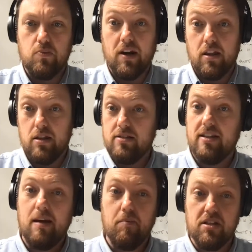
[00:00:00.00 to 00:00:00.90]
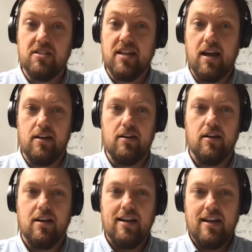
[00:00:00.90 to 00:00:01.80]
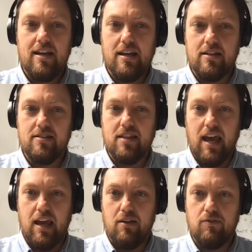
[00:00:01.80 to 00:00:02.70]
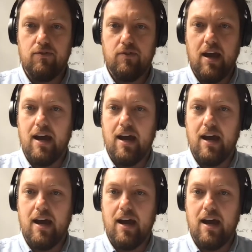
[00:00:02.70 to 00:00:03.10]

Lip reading: One of the things the government has done is they've